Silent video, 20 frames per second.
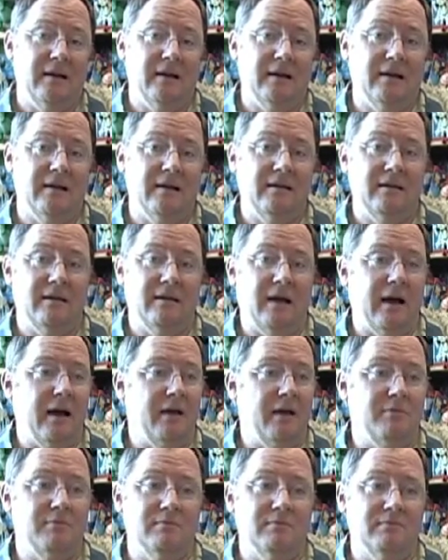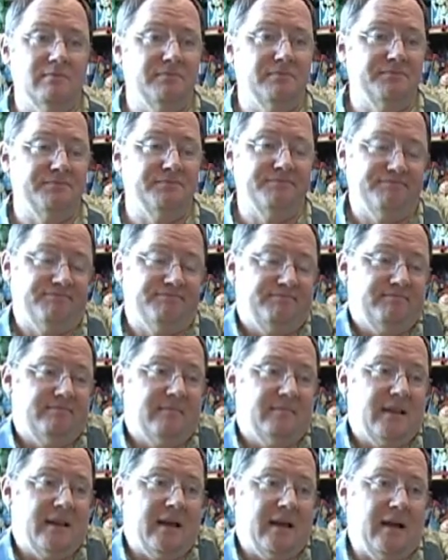and
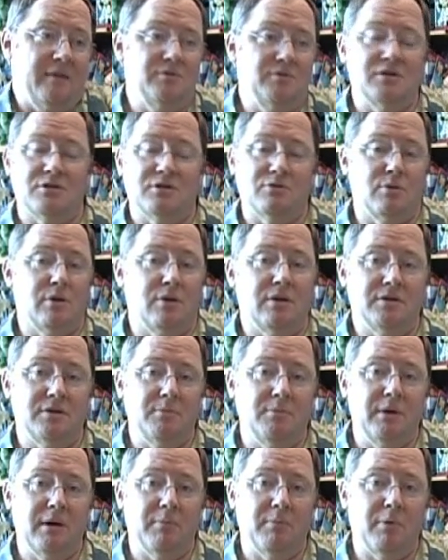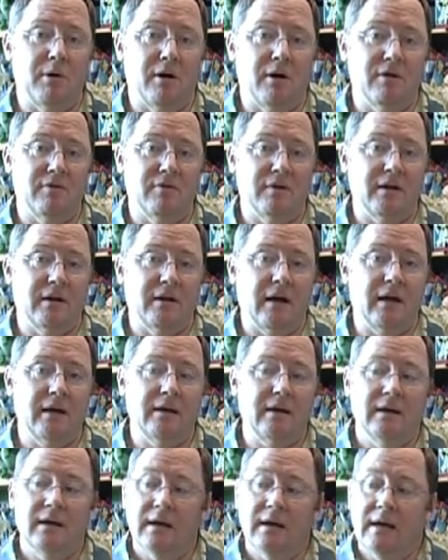I'm just thrilled to be a part of
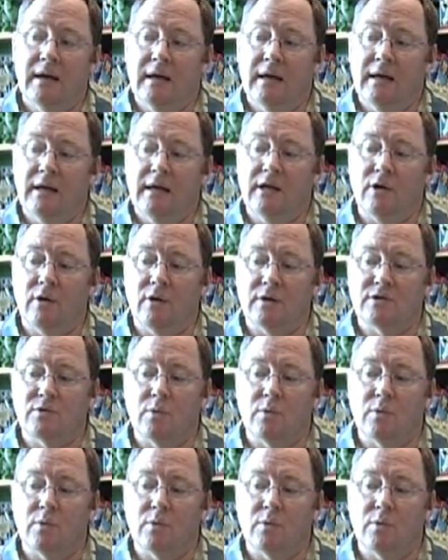it. You know,